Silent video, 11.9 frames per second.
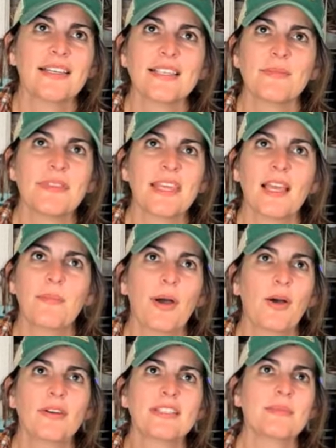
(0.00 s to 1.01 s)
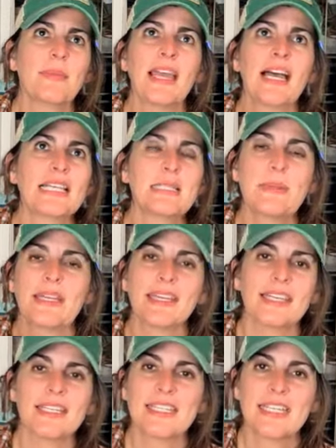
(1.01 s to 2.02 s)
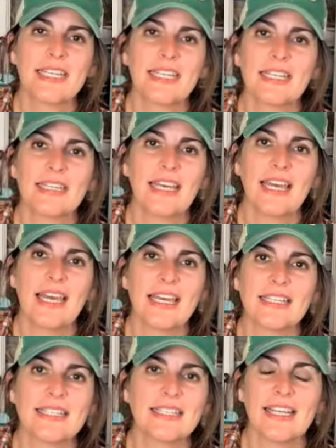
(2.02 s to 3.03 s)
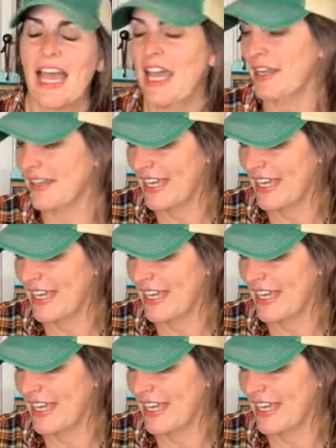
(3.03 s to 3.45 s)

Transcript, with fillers: something about my husband that I,